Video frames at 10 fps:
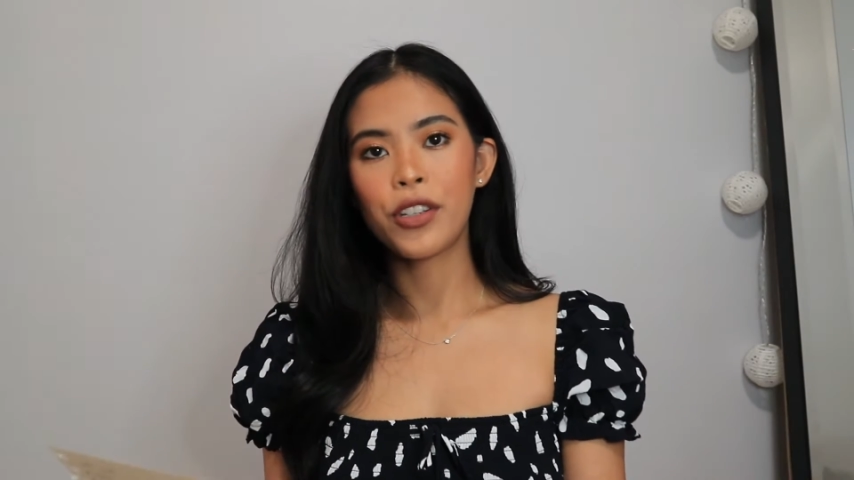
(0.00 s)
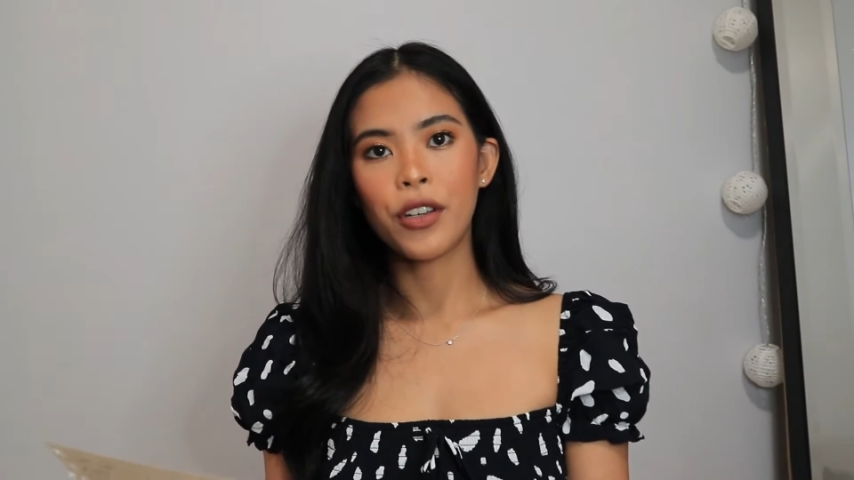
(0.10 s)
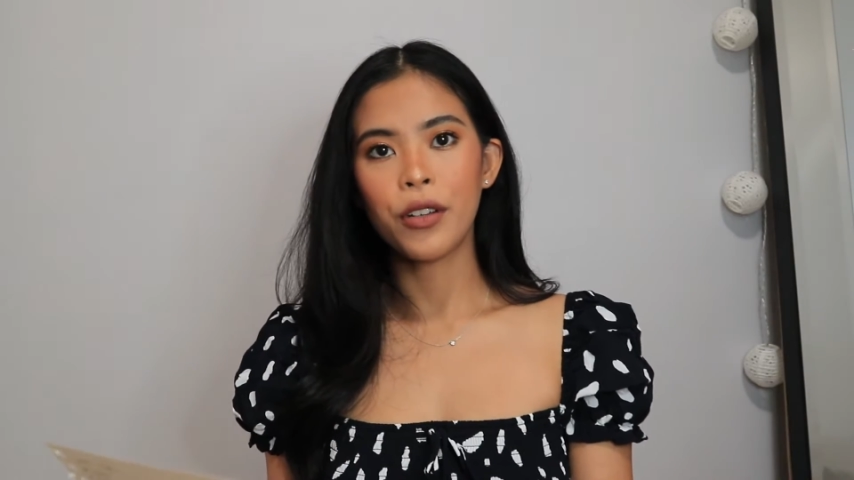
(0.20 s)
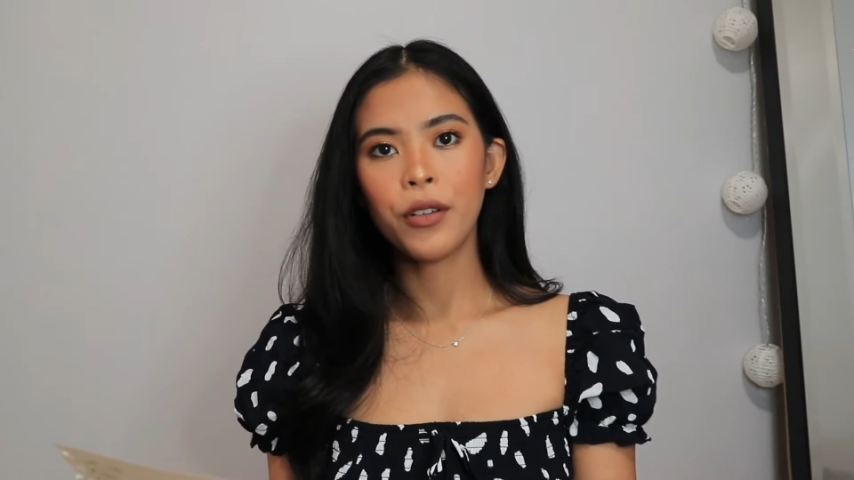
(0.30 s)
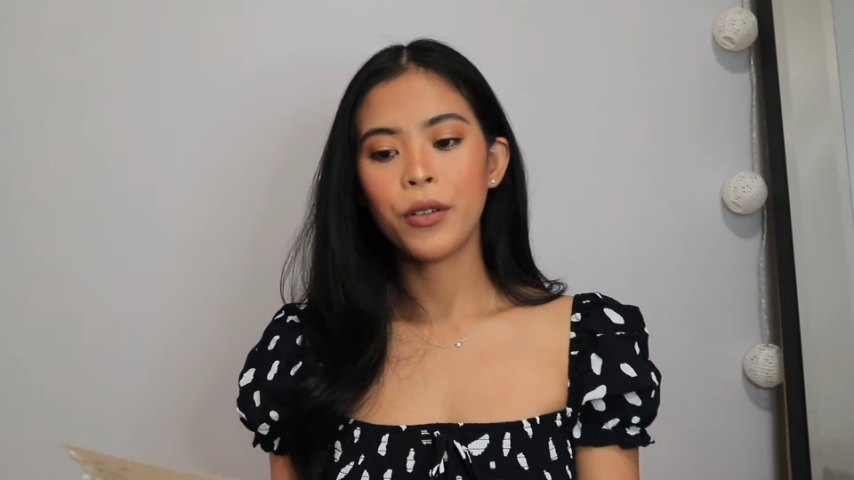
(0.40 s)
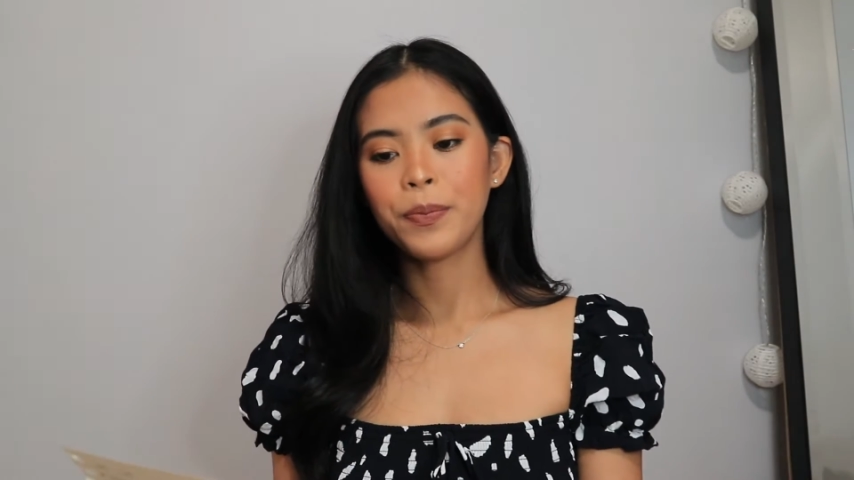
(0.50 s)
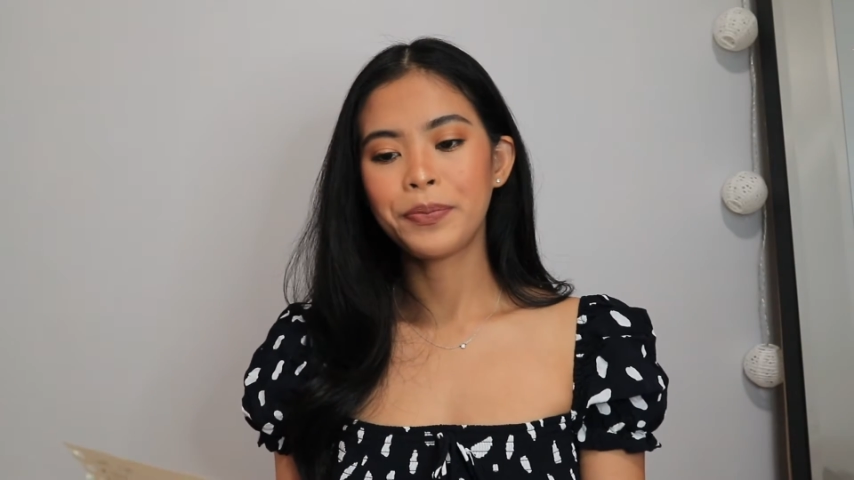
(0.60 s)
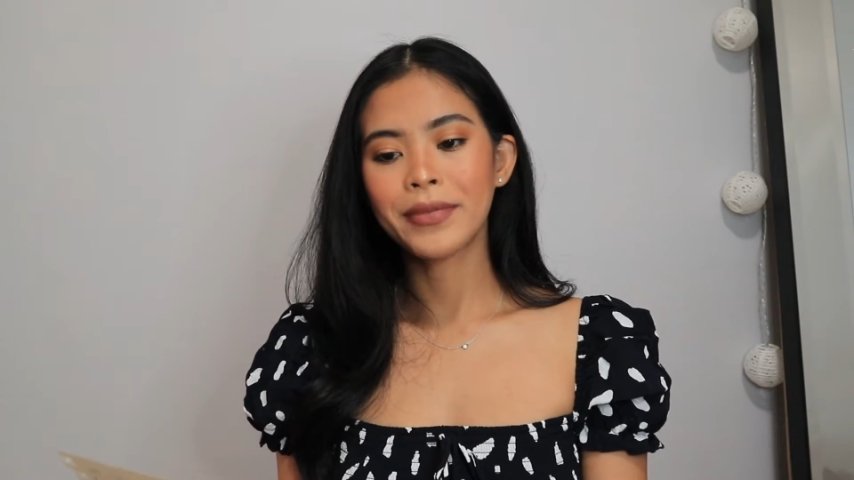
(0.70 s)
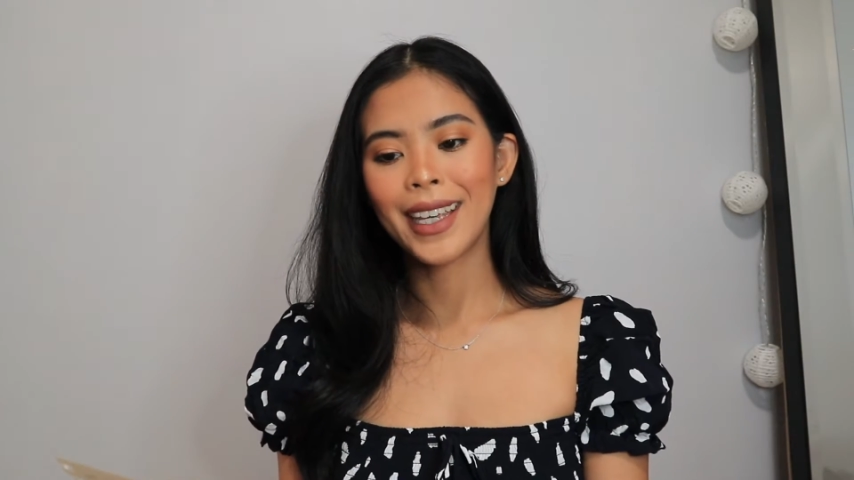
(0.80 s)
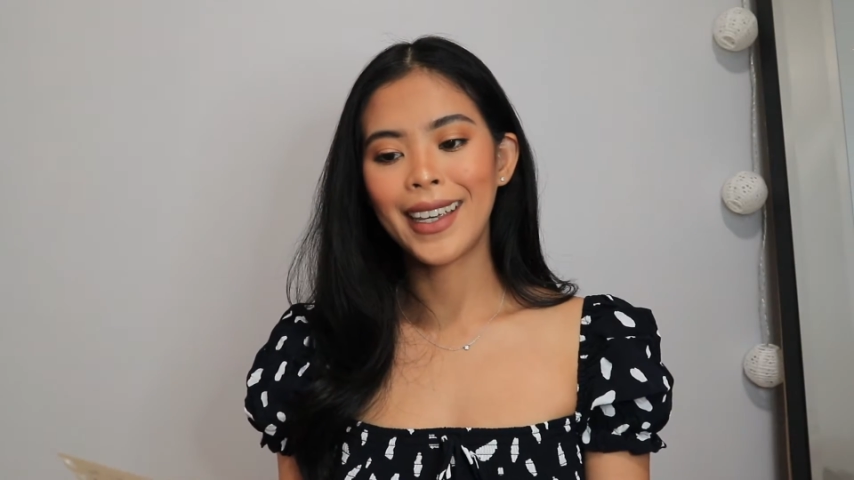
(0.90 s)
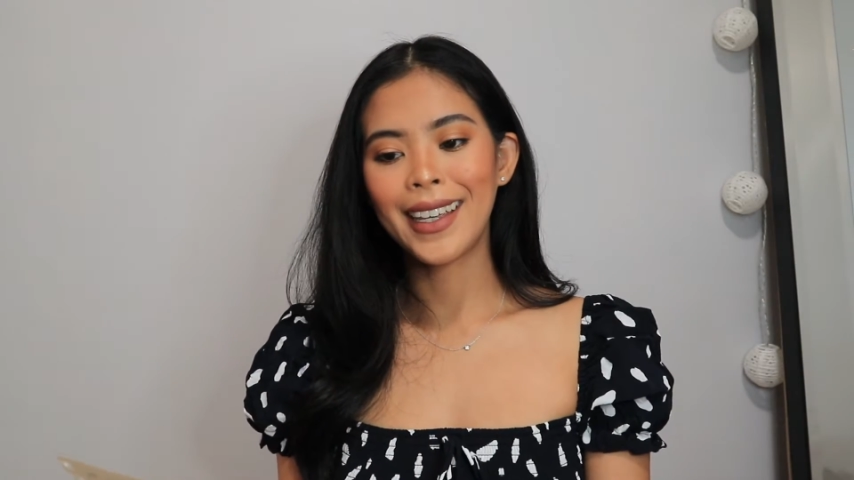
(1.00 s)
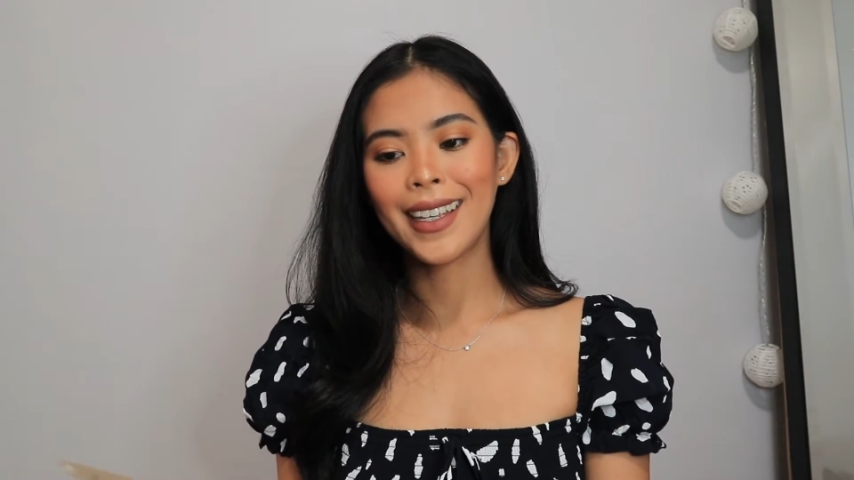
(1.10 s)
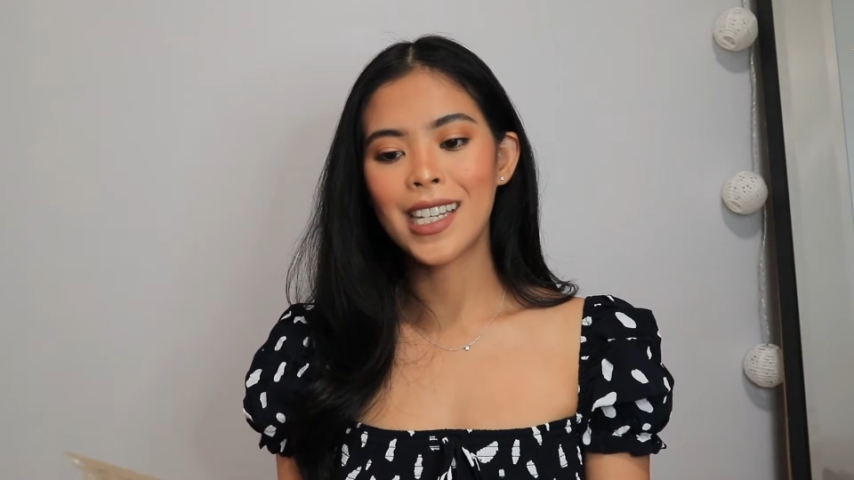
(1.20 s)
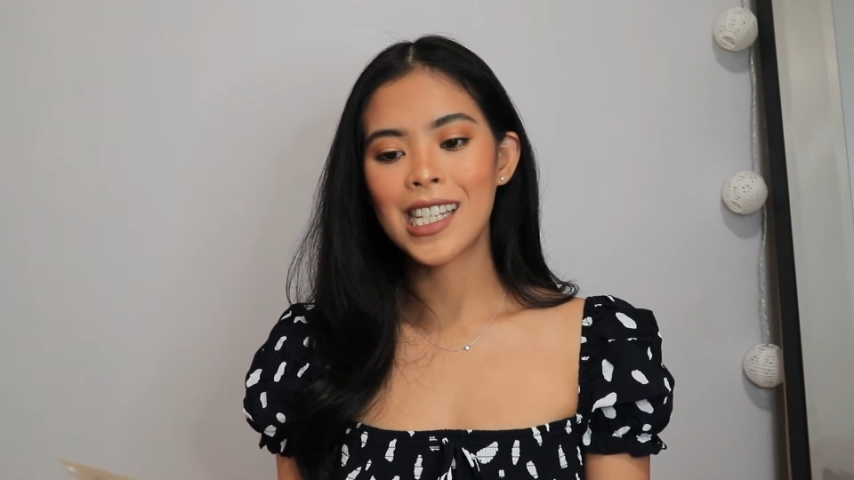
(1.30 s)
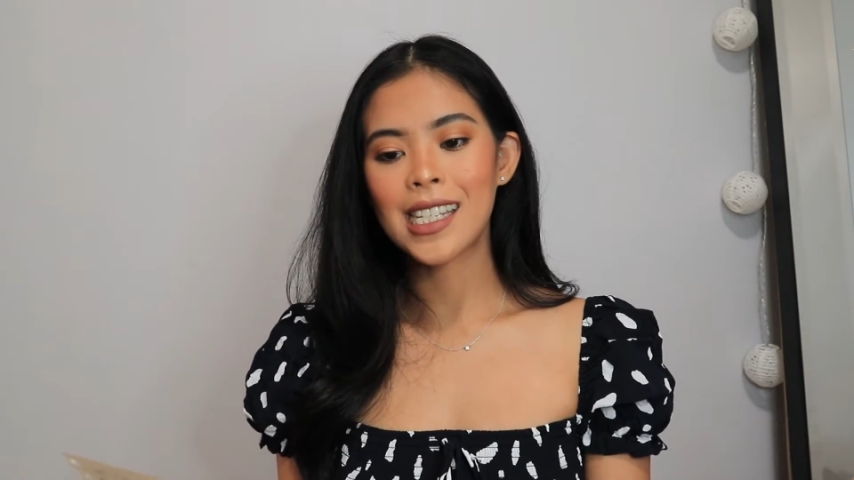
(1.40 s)
two
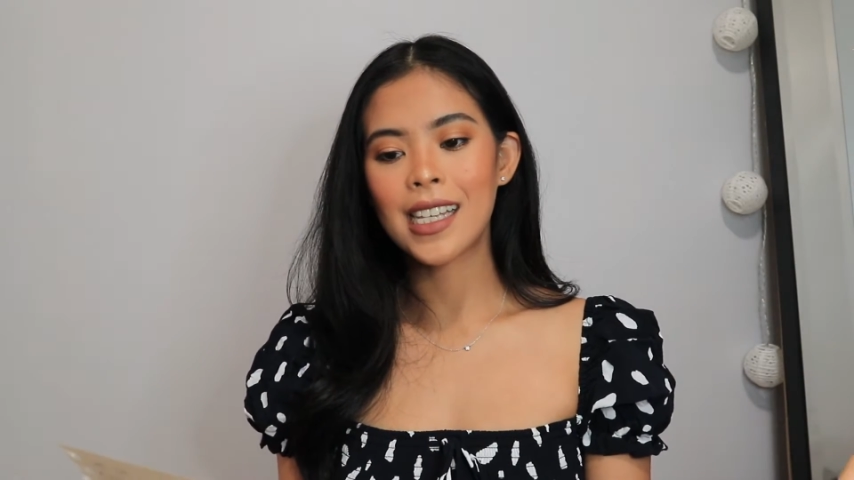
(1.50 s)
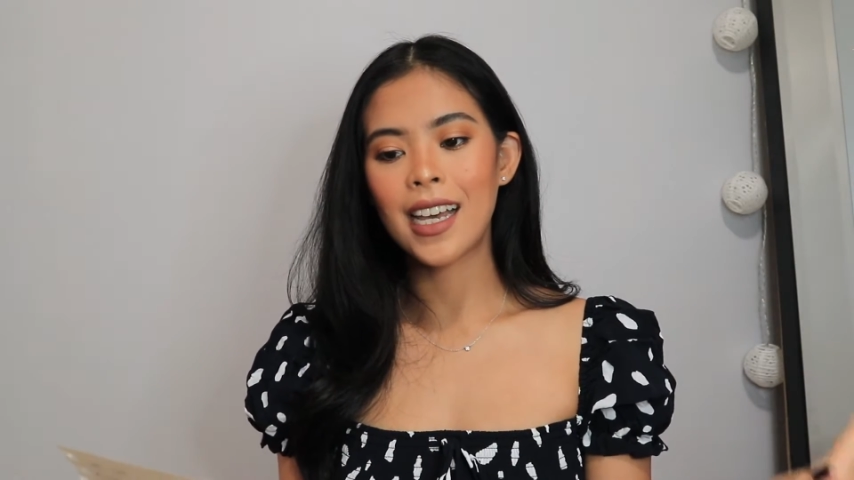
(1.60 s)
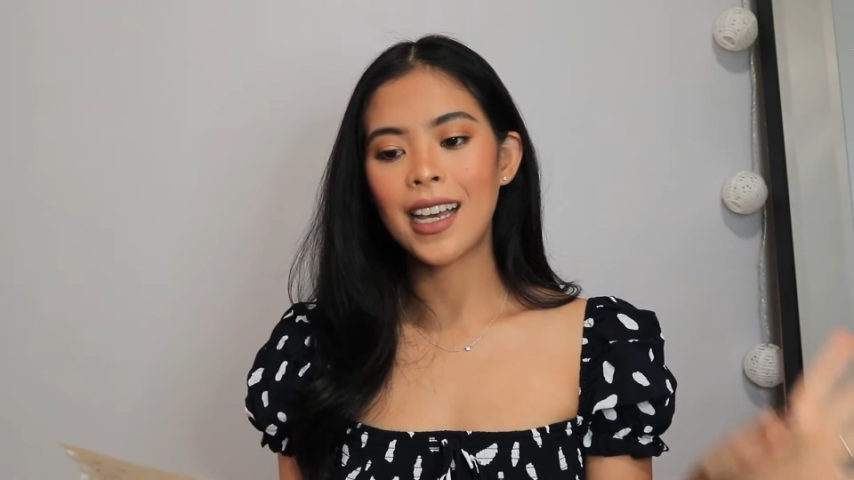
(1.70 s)
is